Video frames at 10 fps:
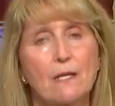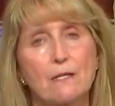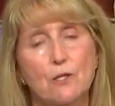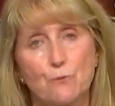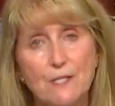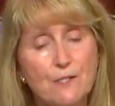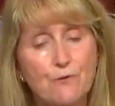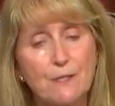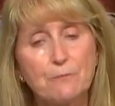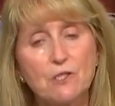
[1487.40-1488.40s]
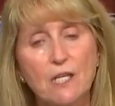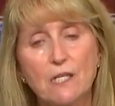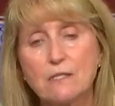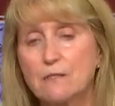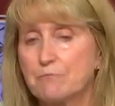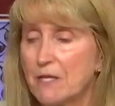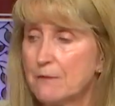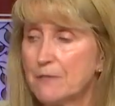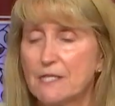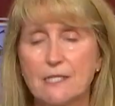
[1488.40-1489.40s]
3 scrambled eggs,
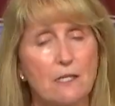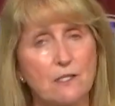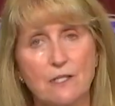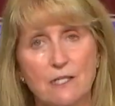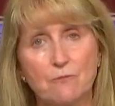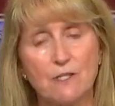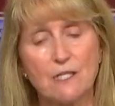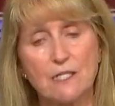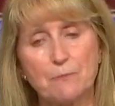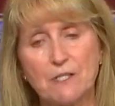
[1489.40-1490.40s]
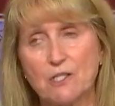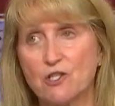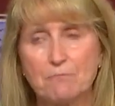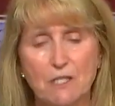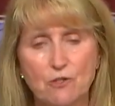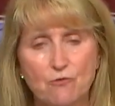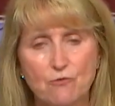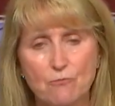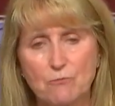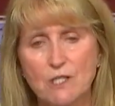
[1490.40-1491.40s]
maybe sauteed with the spinach and
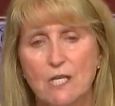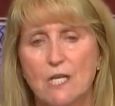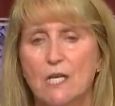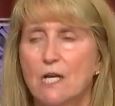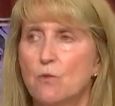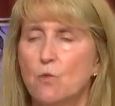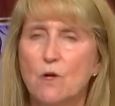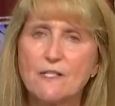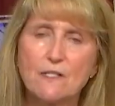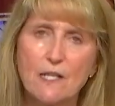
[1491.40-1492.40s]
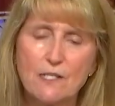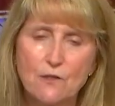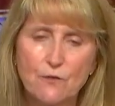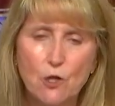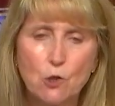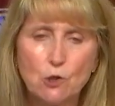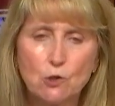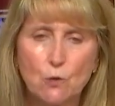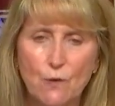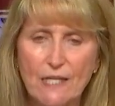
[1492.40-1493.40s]
mushrooms, 1 slice of whole
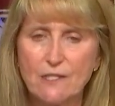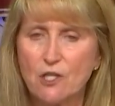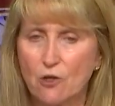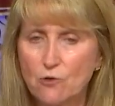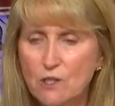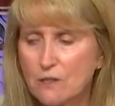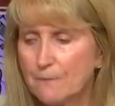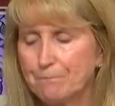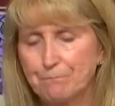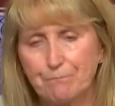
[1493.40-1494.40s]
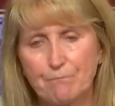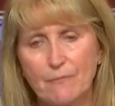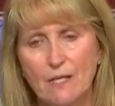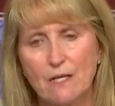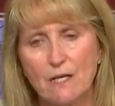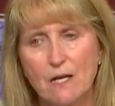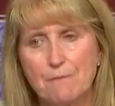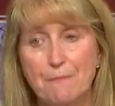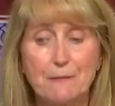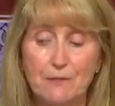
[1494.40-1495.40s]
grain toast,
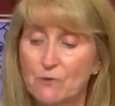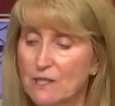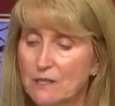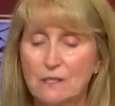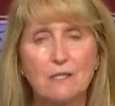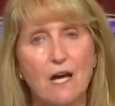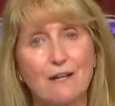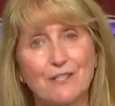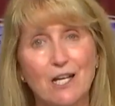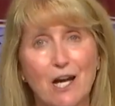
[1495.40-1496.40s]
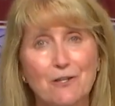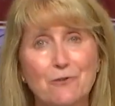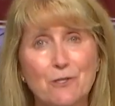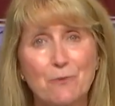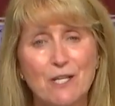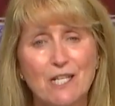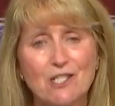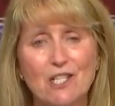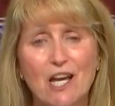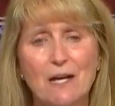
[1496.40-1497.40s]
maybe with a little avocado spread on
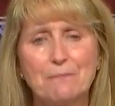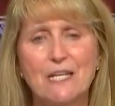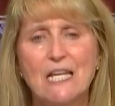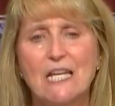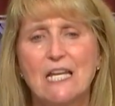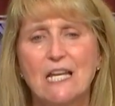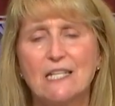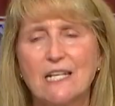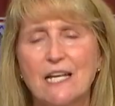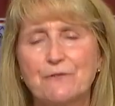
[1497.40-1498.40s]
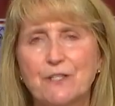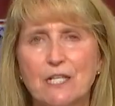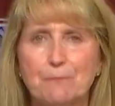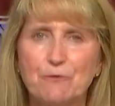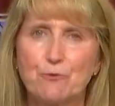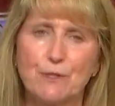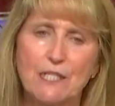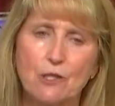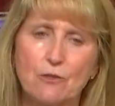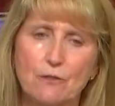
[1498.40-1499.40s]
top, and a 1/2 cup of
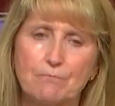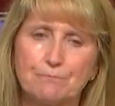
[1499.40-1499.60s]
Greek yogurt.